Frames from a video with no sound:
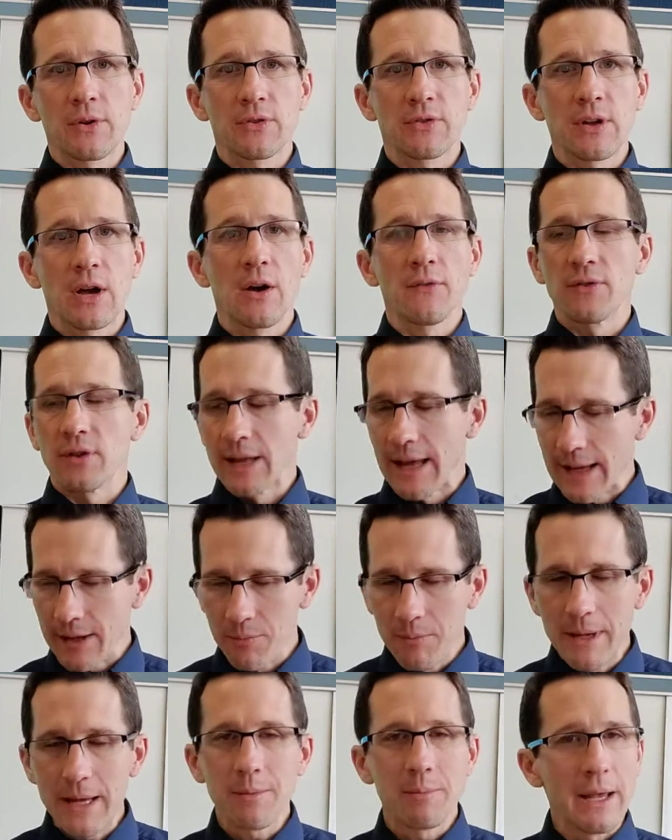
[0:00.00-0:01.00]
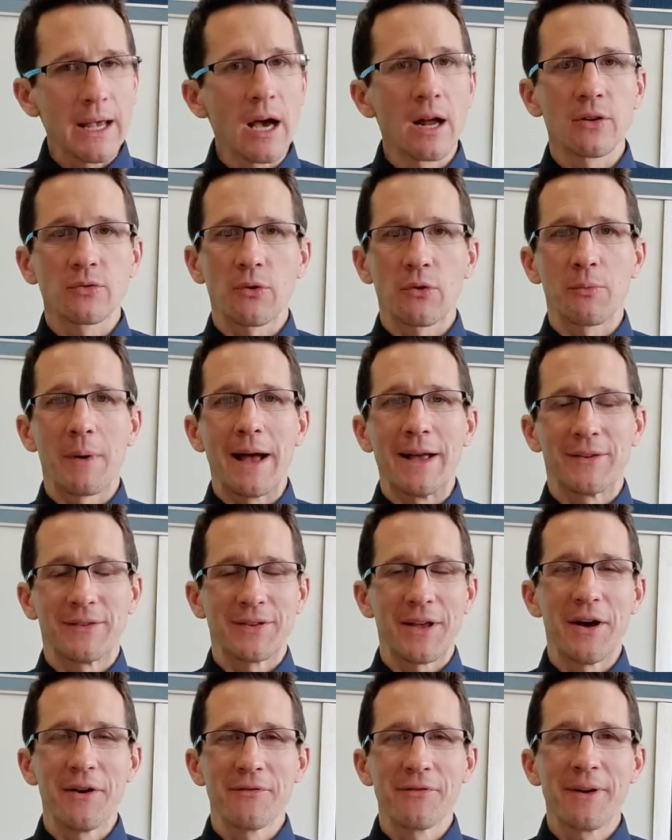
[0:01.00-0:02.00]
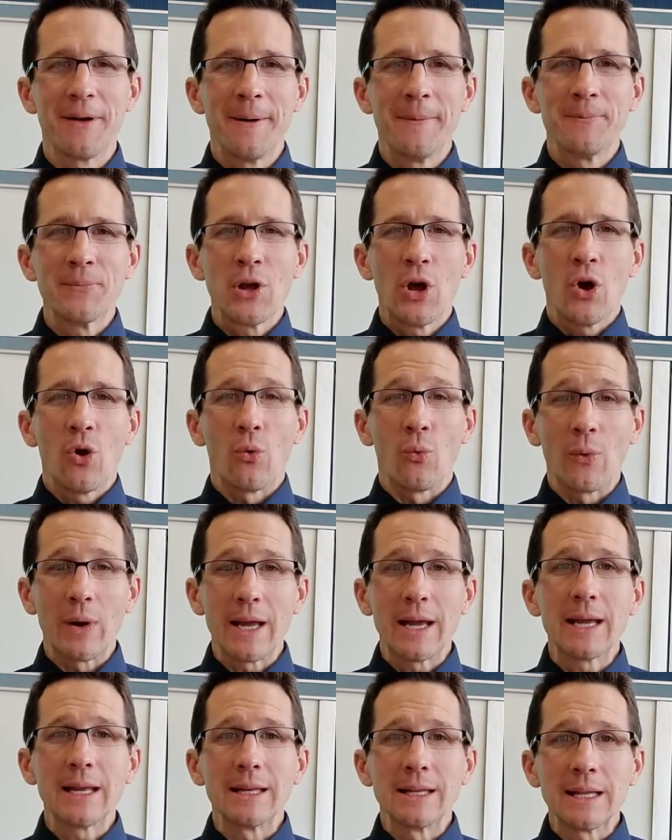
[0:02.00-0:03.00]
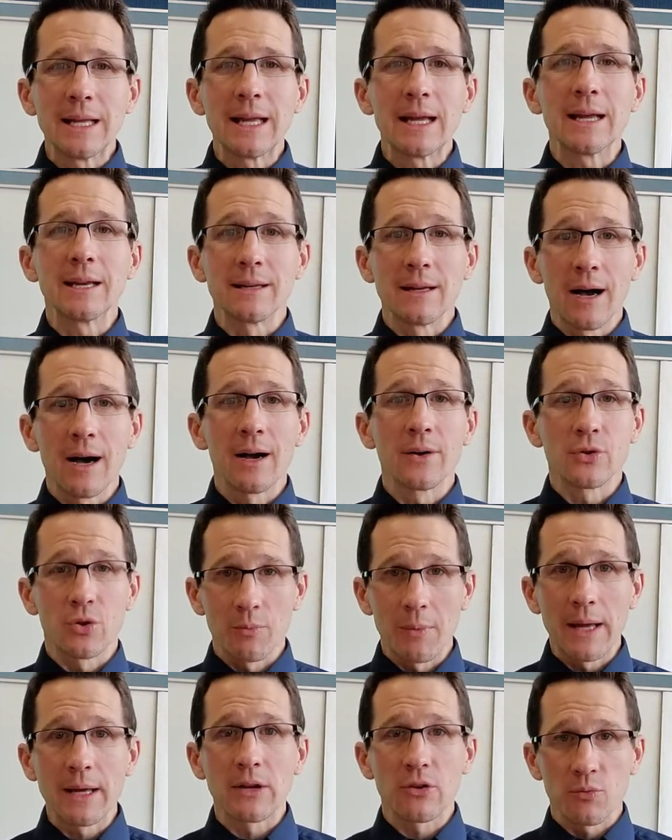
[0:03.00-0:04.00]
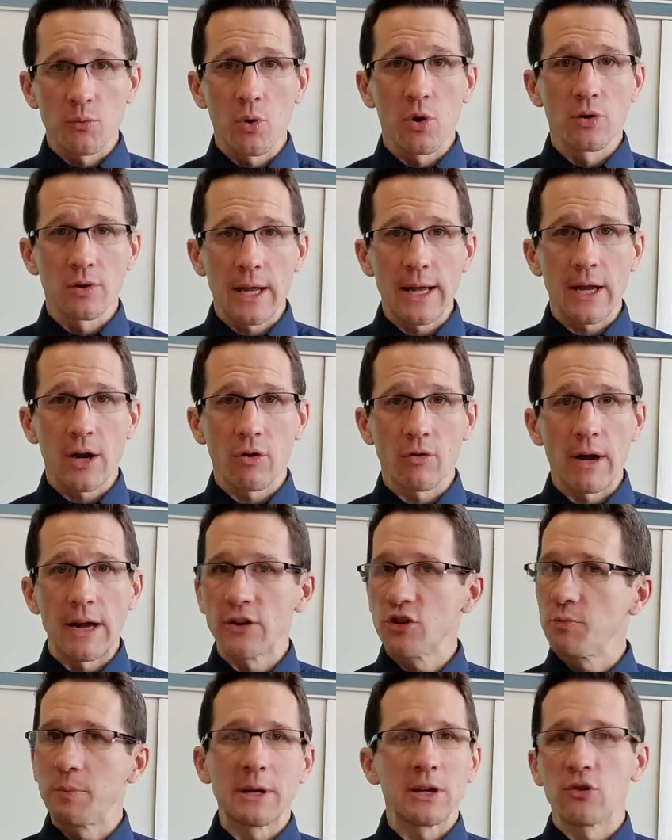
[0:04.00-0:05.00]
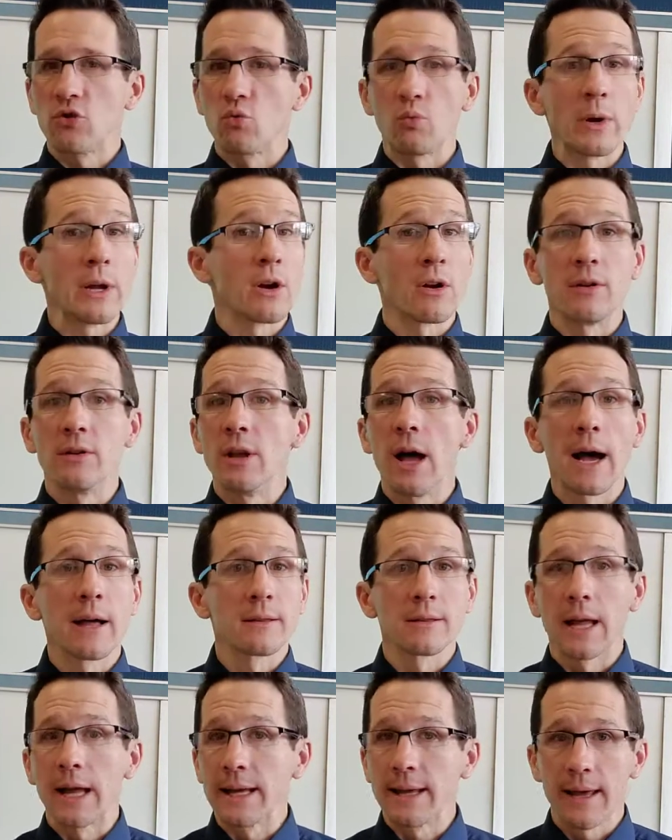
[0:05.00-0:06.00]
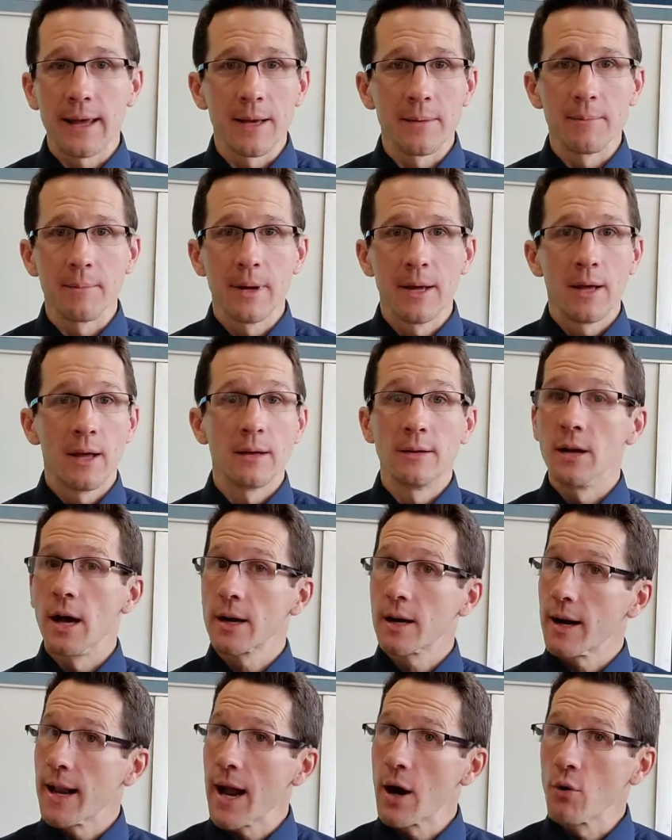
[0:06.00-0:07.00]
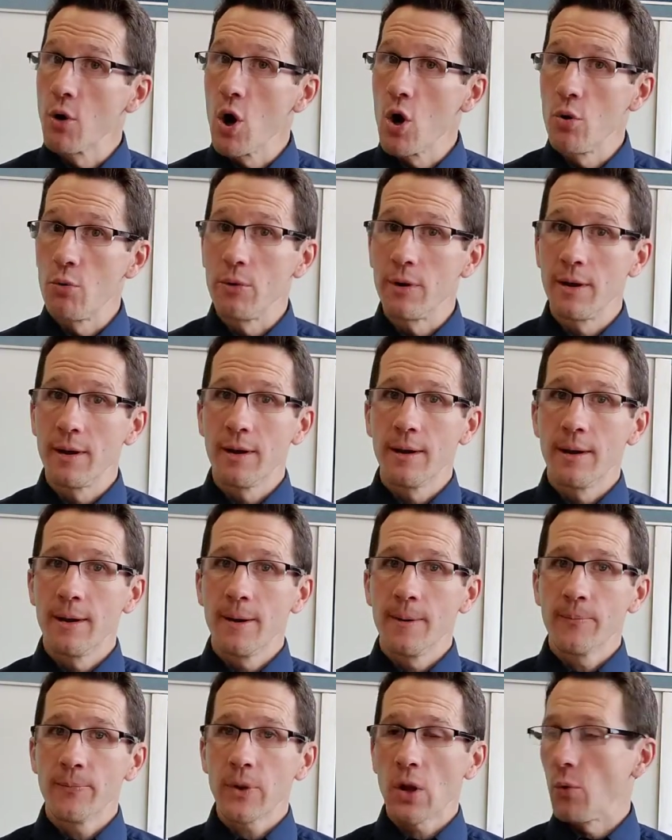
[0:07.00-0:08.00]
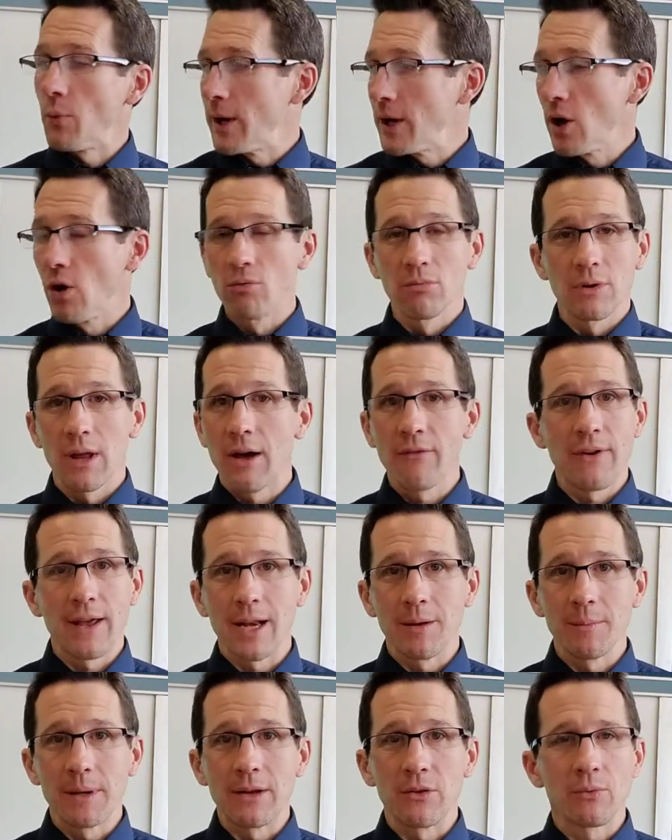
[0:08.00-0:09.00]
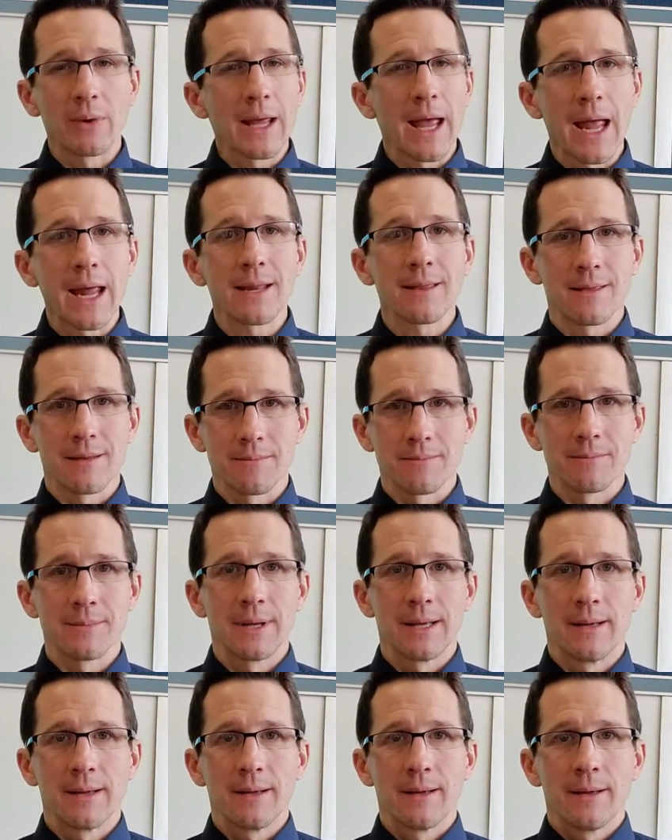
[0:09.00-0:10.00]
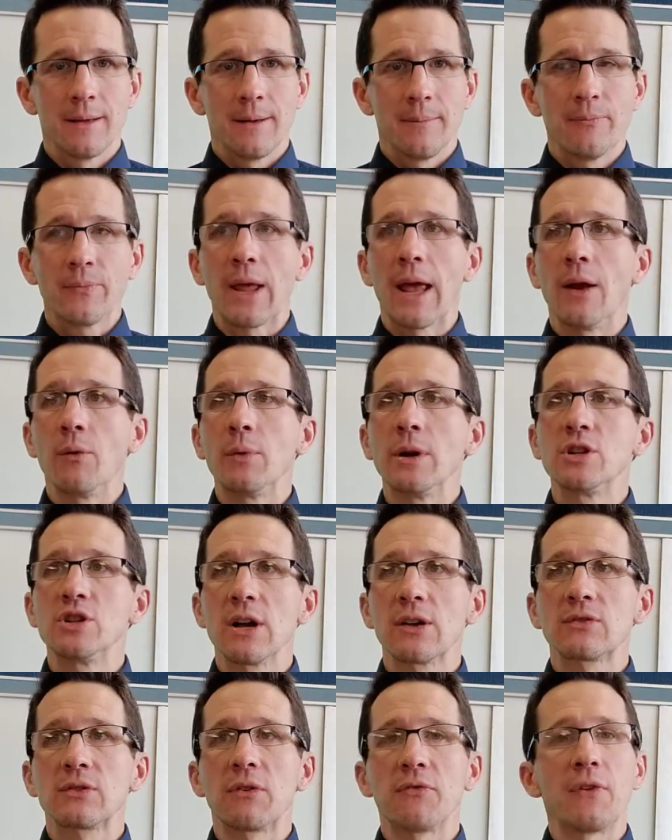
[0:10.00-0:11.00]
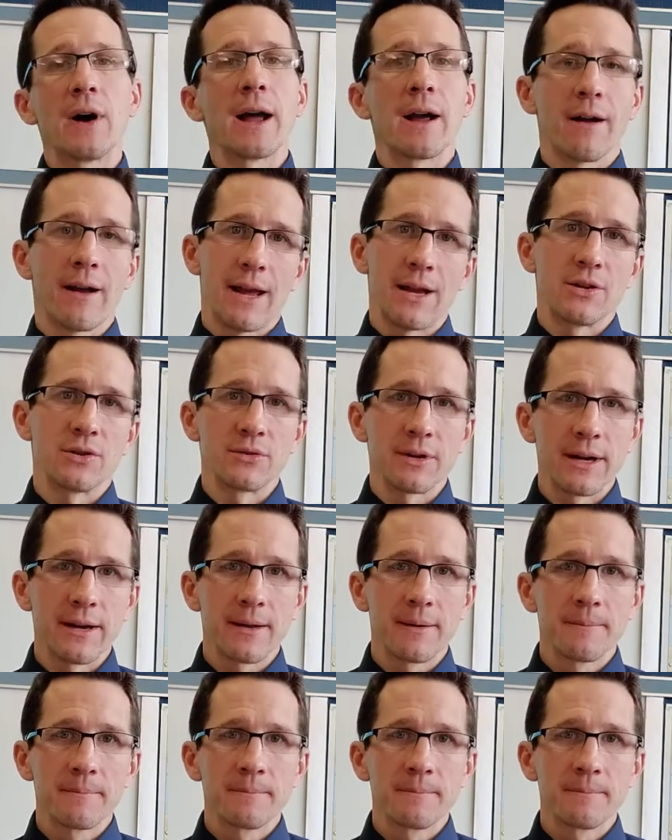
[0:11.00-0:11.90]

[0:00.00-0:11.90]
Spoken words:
yourself, like me being honest with myself, we need God to make us more like Christ because we are not like him, not on our own. We don't love enemies, we hate them, and we justify our hatred.